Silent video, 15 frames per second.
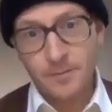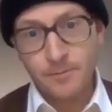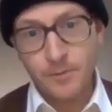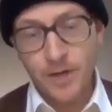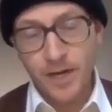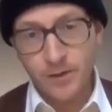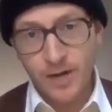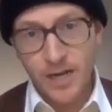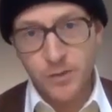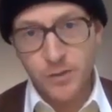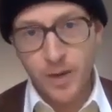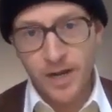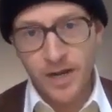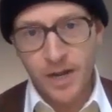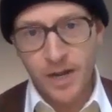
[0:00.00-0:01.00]
when I
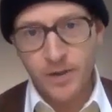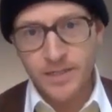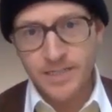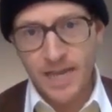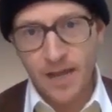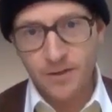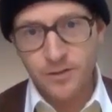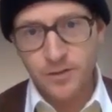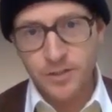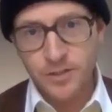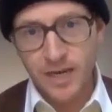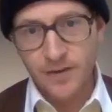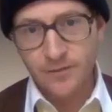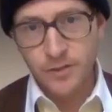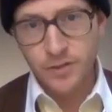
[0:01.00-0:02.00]
graduated, I went down to
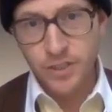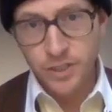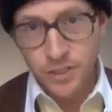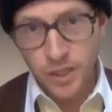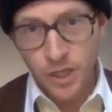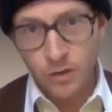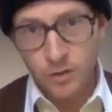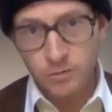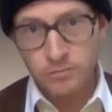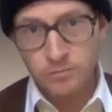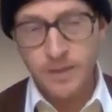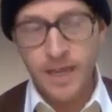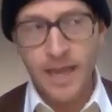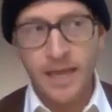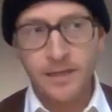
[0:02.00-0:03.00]
San Francisco
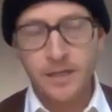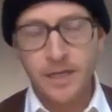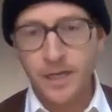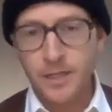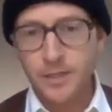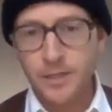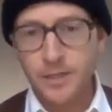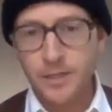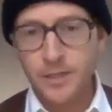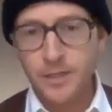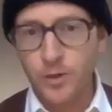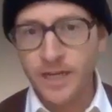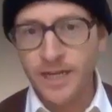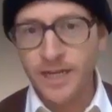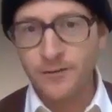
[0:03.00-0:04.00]
and got a job
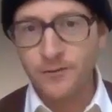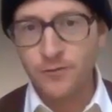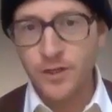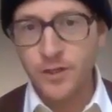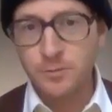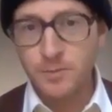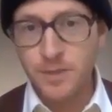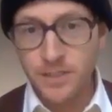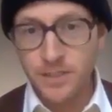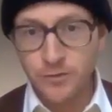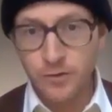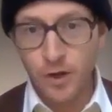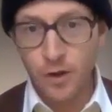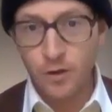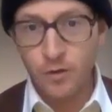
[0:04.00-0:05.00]
working in a French
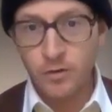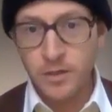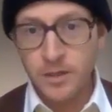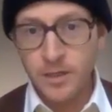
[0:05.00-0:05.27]
bistro